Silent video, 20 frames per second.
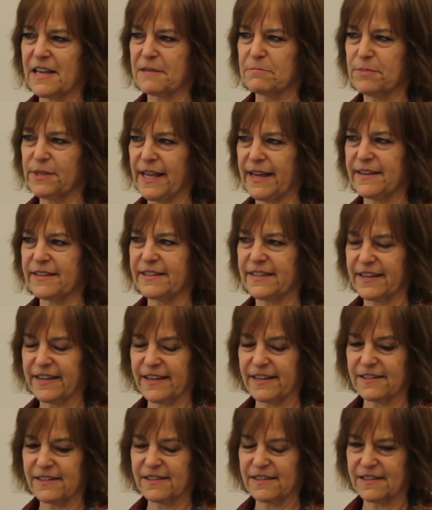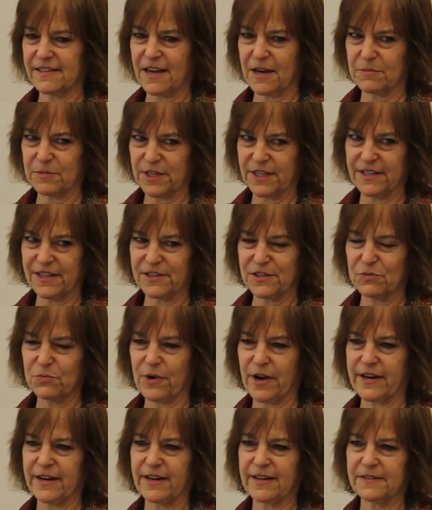had plane tickets to come to this
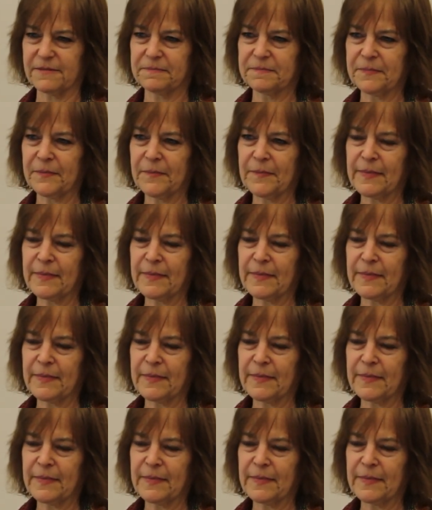wedding,